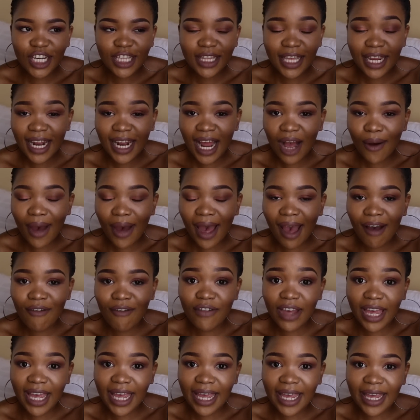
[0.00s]
They now have
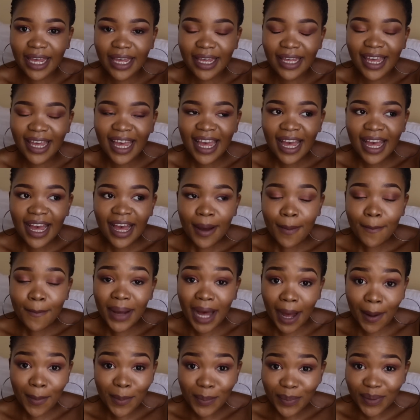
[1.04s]
a
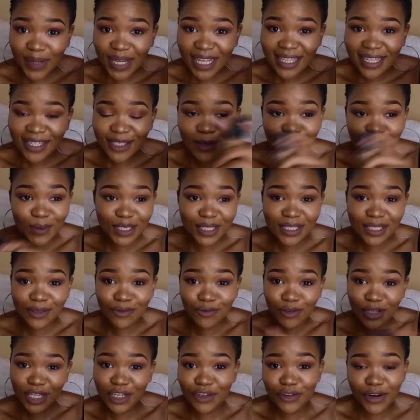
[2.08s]
pump, so which is
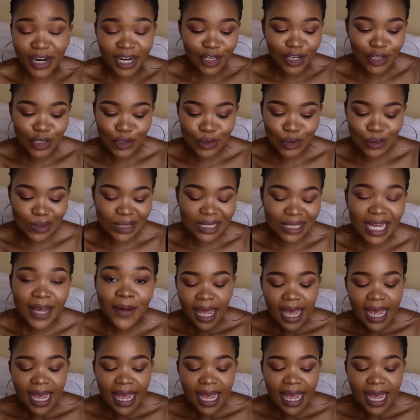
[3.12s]
really great news.